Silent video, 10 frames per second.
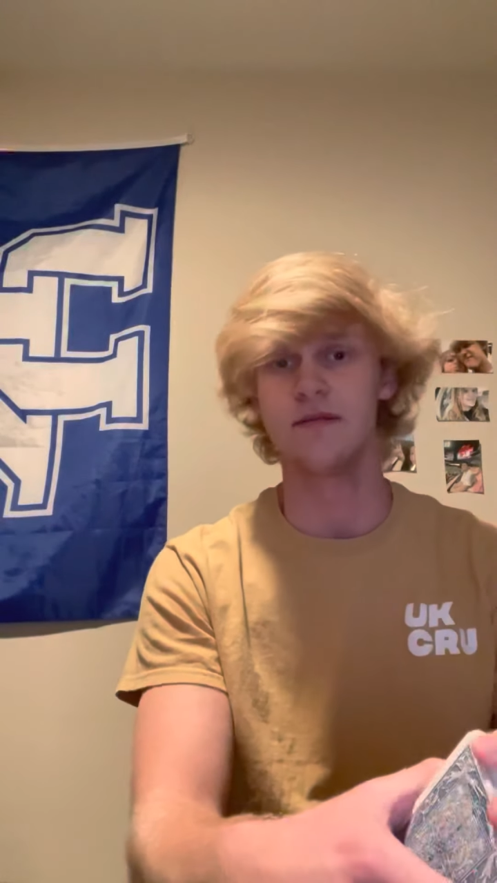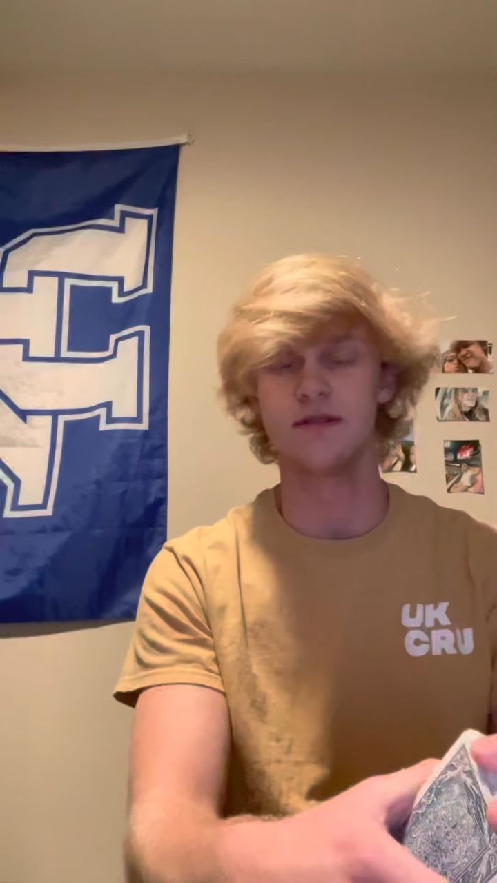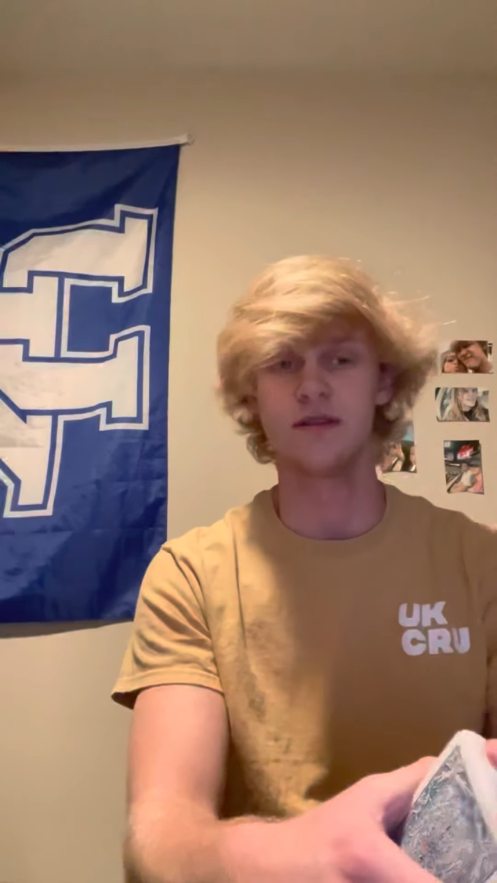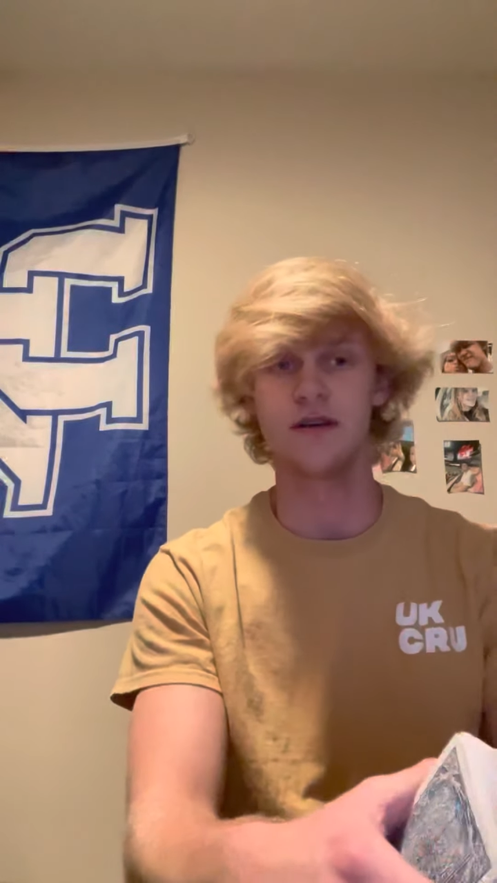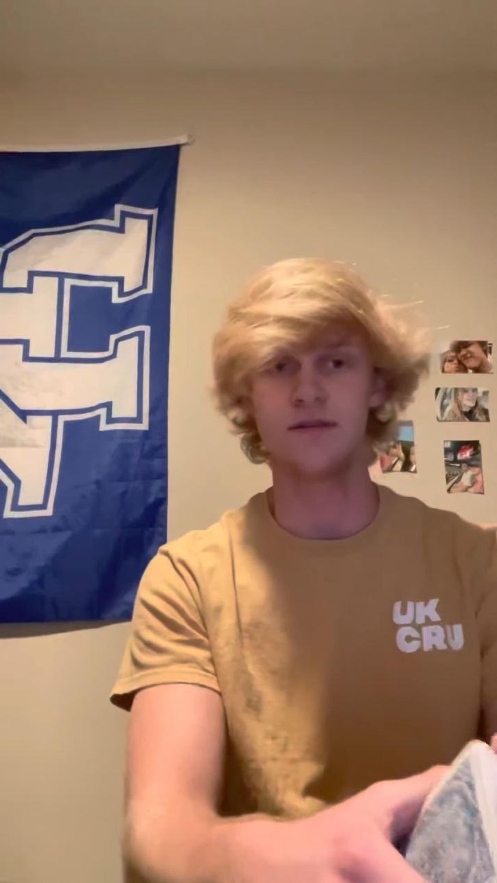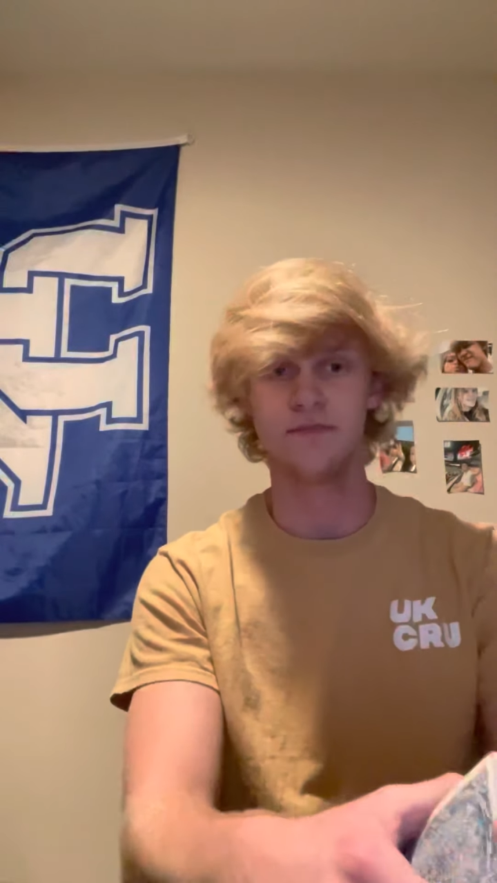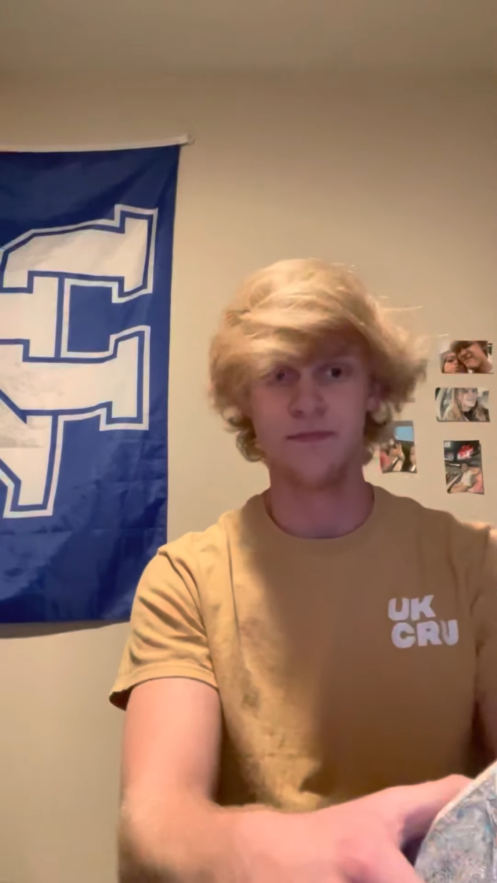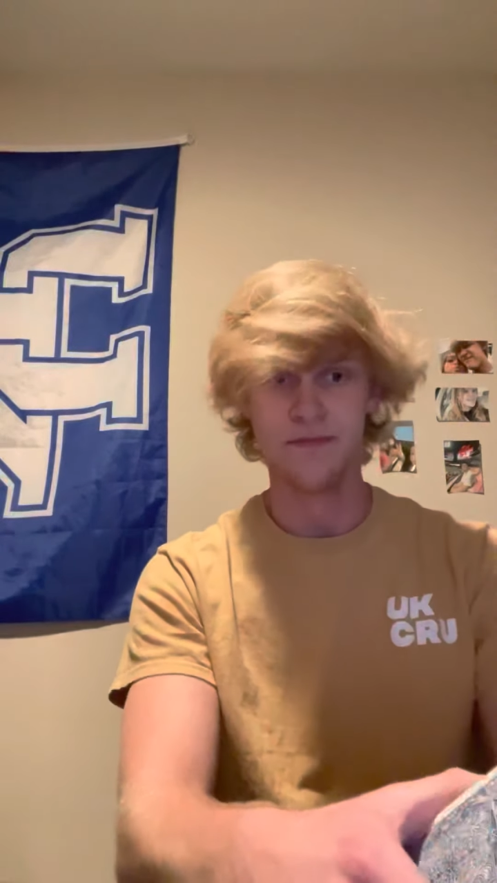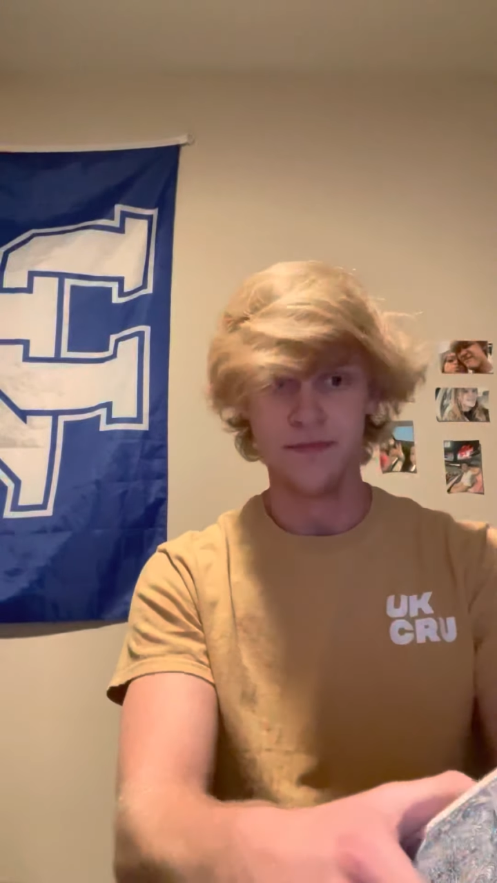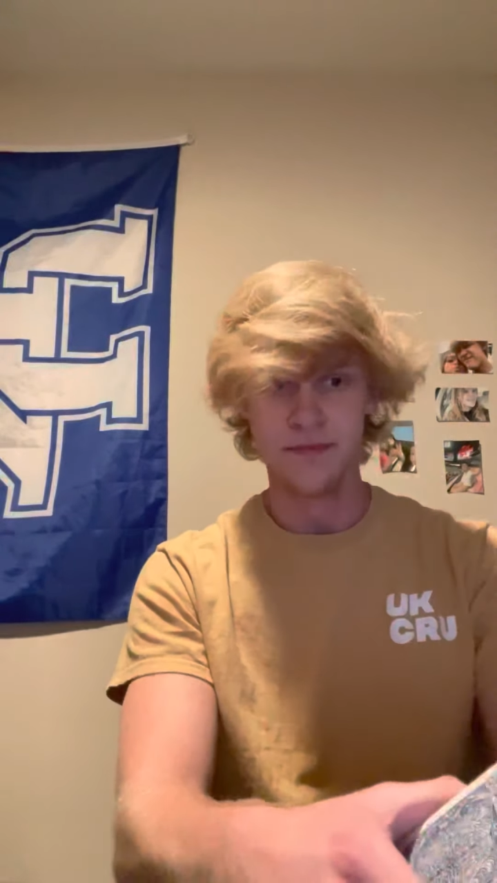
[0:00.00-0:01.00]
So
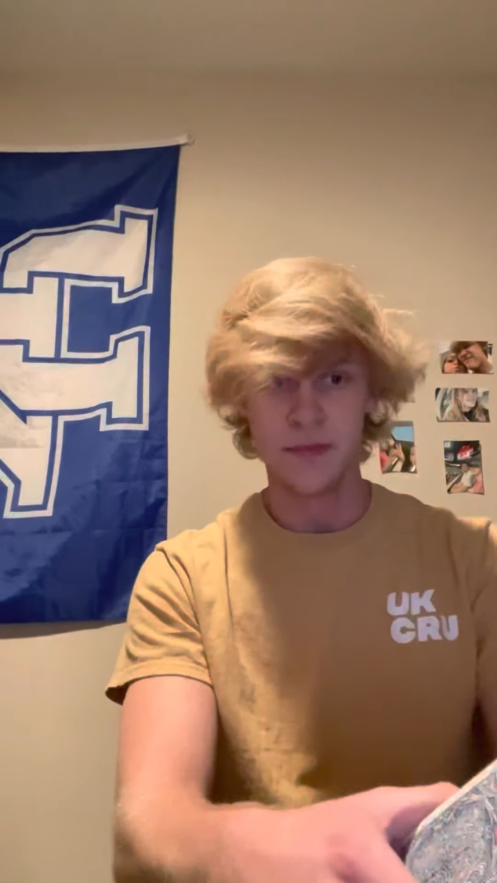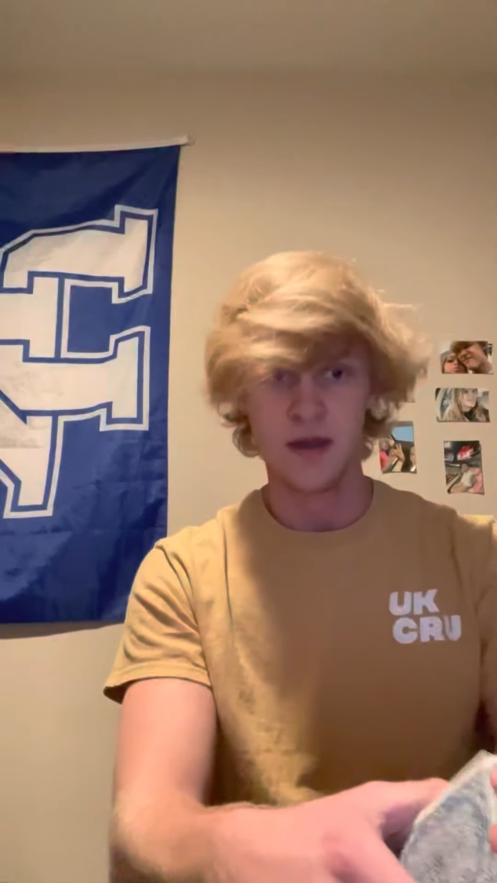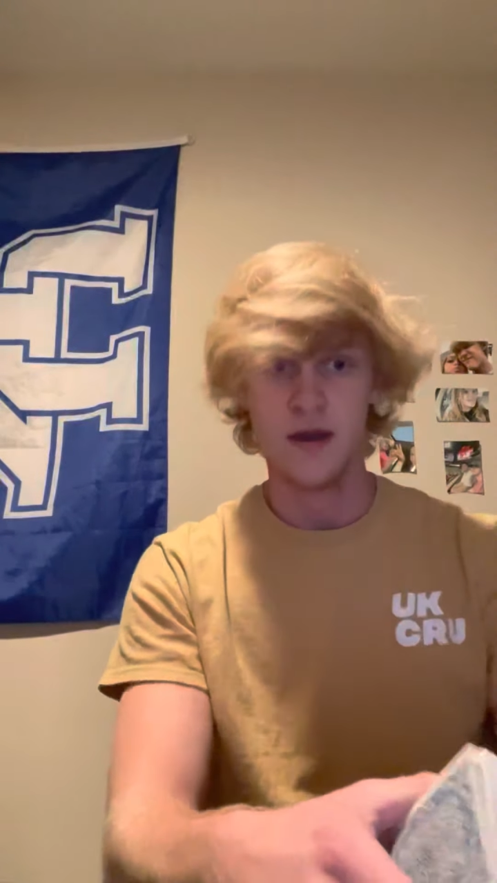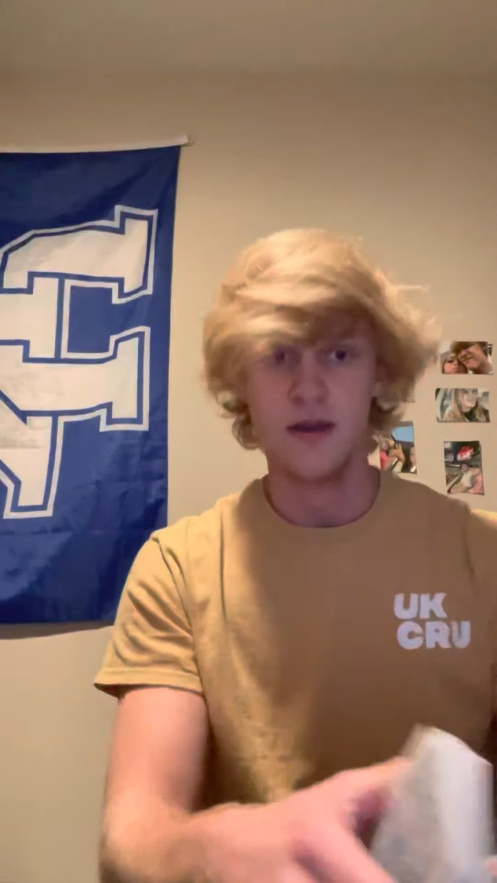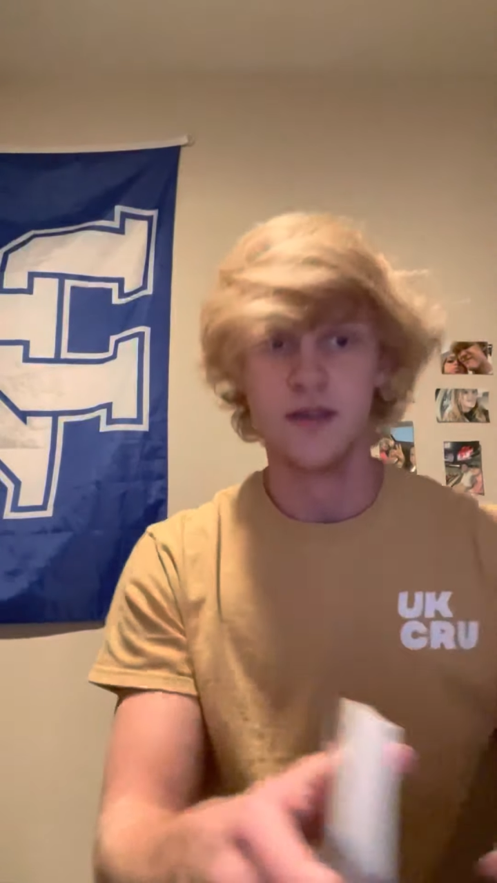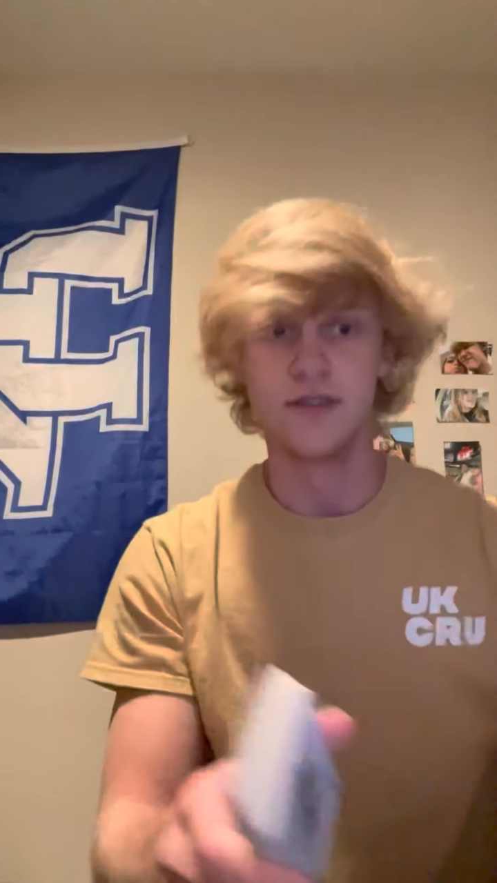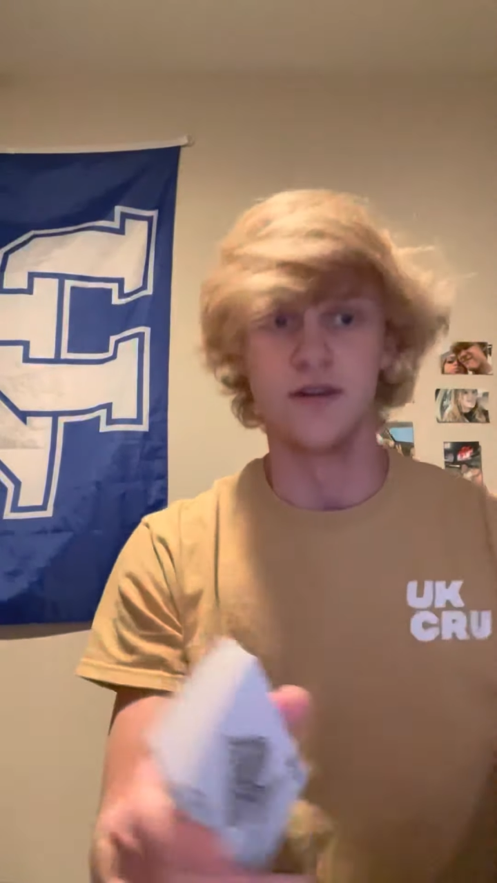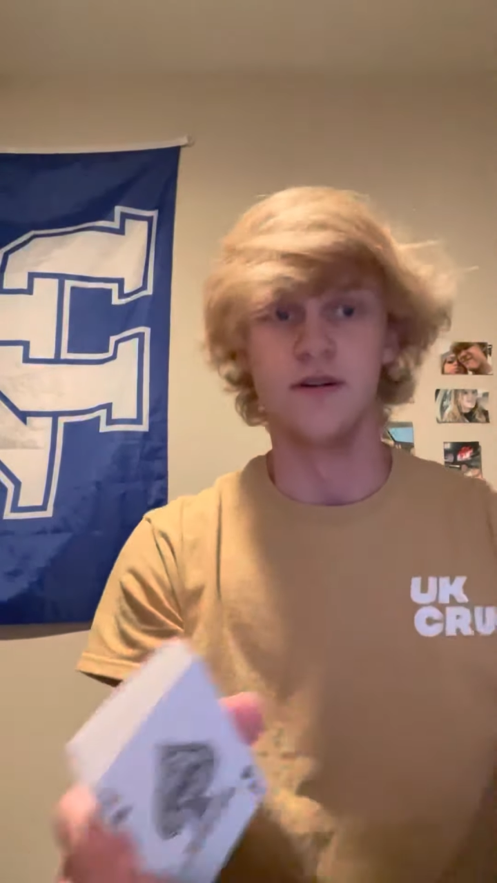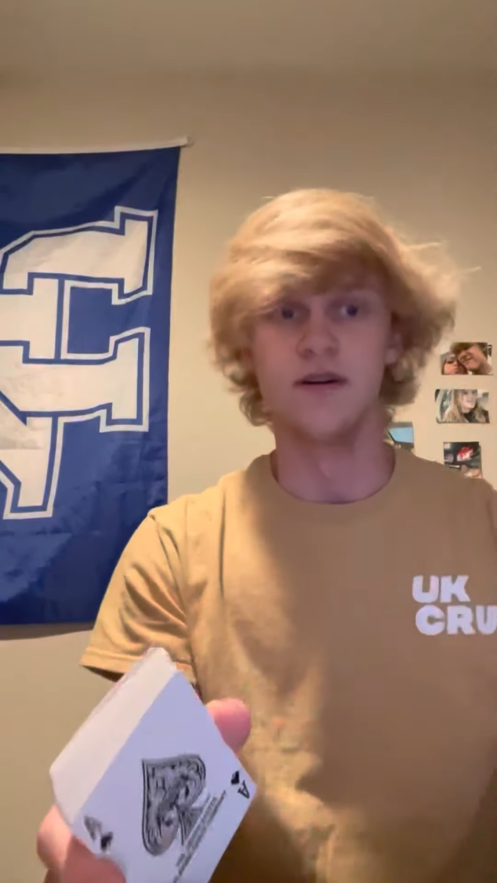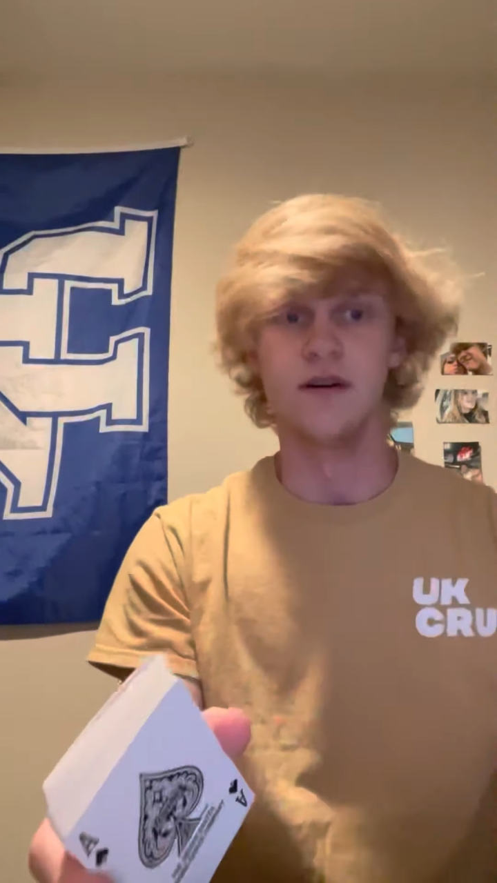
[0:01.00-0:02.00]

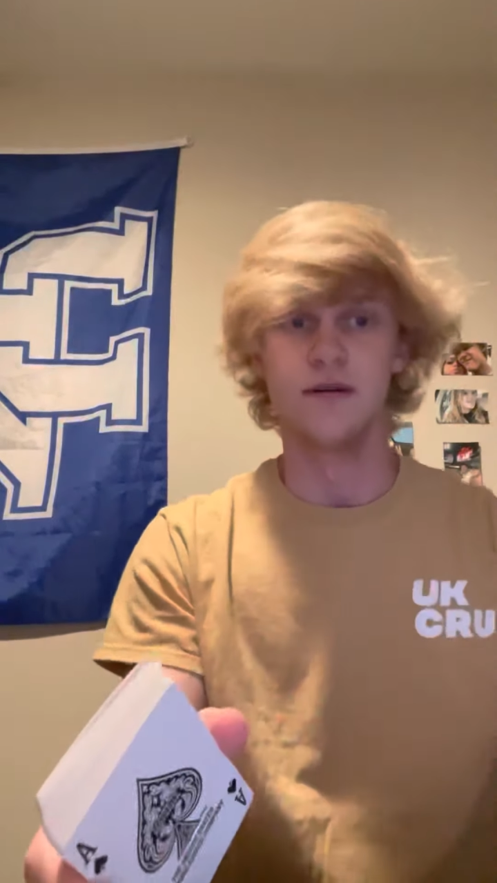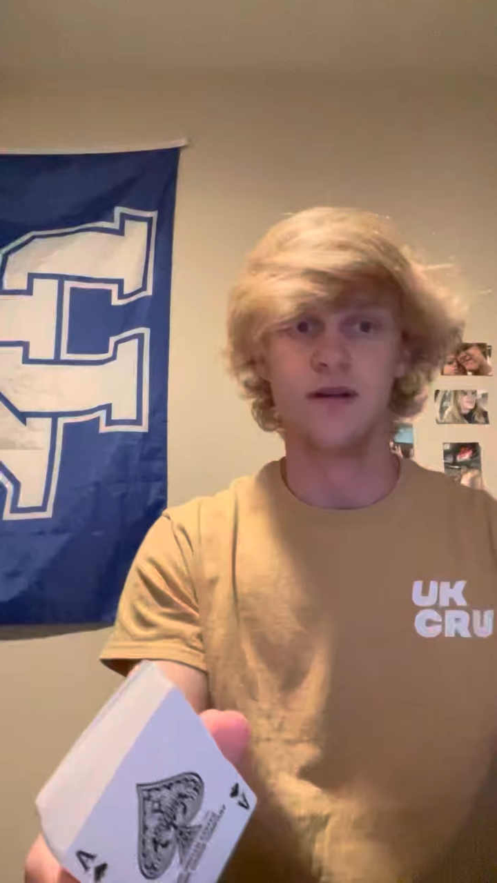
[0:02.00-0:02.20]
the